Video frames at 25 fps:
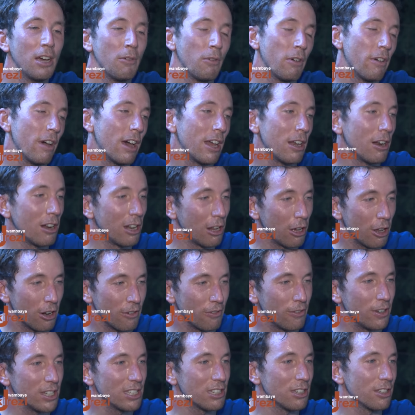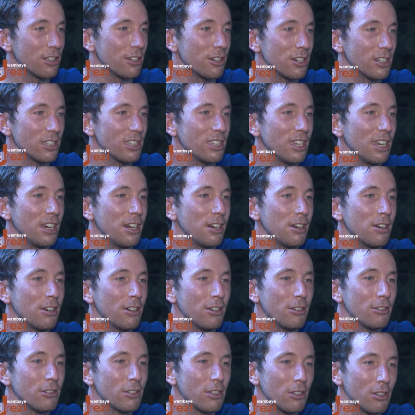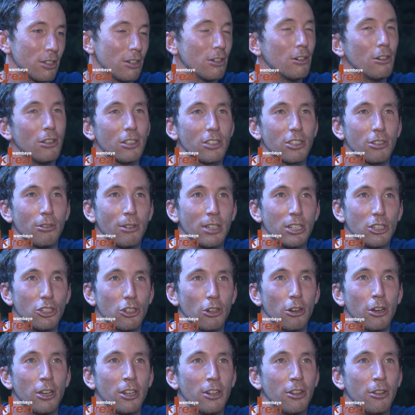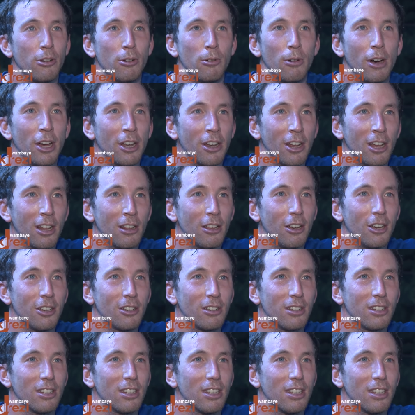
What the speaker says: We've had a lot of visitors here who also enjoyed Rwanda a lot,